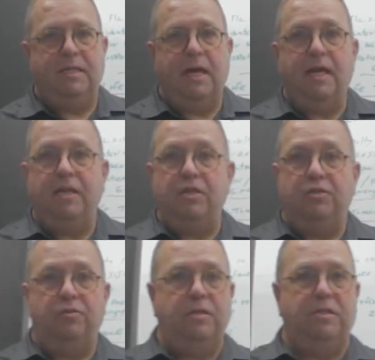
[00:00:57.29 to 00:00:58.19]
Second
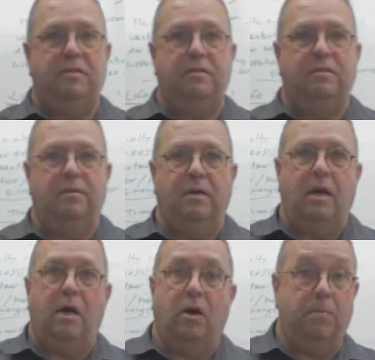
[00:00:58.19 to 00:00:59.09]
issue is
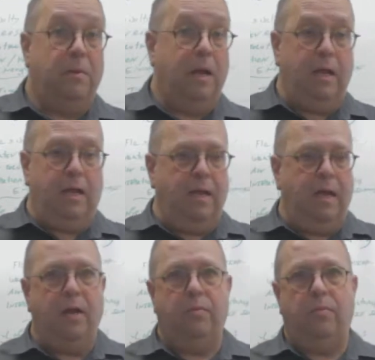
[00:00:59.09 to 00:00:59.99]

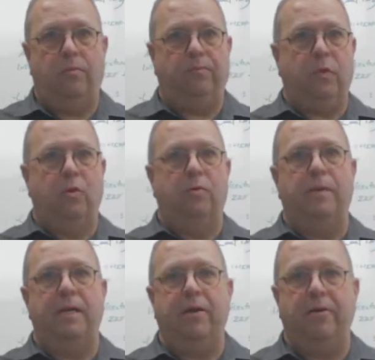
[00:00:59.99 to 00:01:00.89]

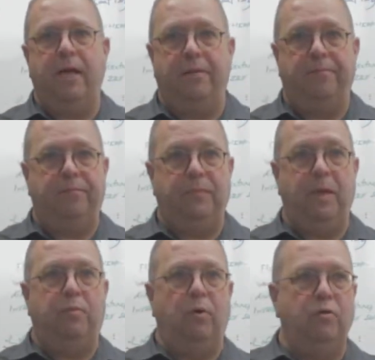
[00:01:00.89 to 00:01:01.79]
urban area,
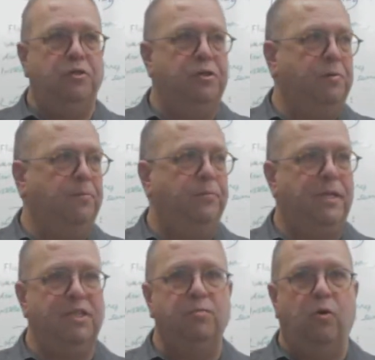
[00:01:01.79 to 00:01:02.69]
the pollution,
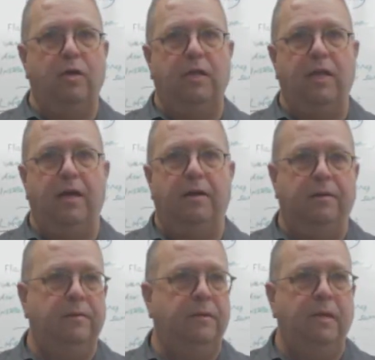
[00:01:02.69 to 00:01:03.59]
the smog in the
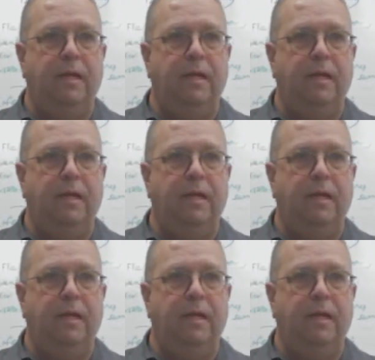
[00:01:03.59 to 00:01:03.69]
air,